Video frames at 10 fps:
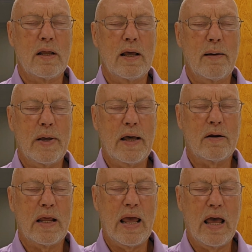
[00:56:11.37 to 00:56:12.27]
about
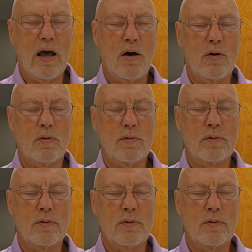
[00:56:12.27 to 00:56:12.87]
how